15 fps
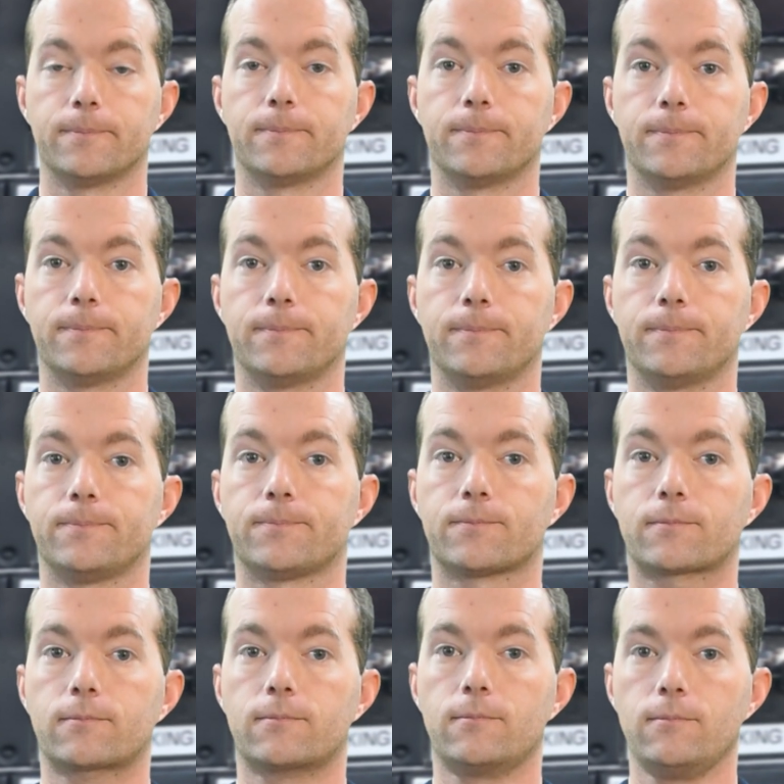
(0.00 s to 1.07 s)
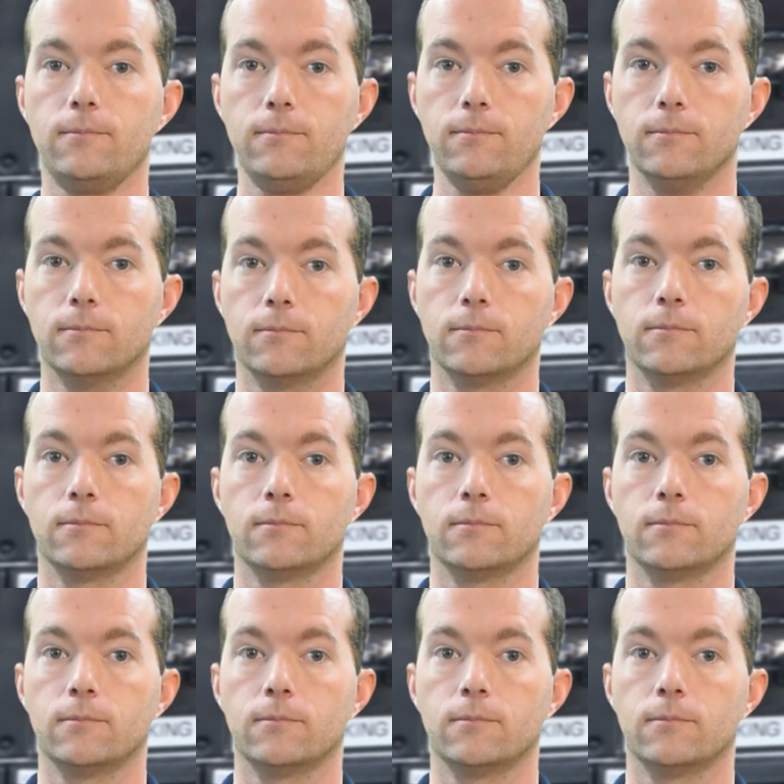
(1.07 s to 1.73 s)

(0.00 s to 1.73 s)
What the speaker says: [no speech]